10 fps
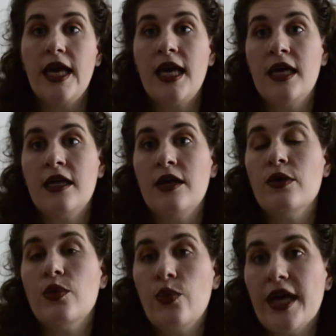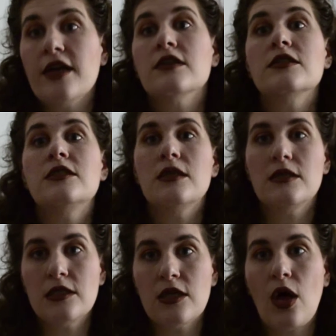And it wears
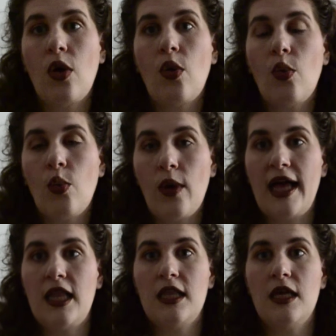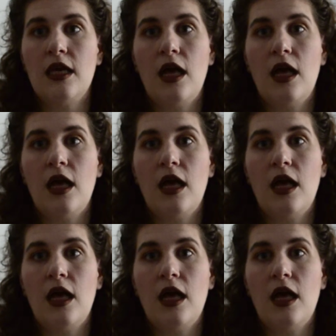so well.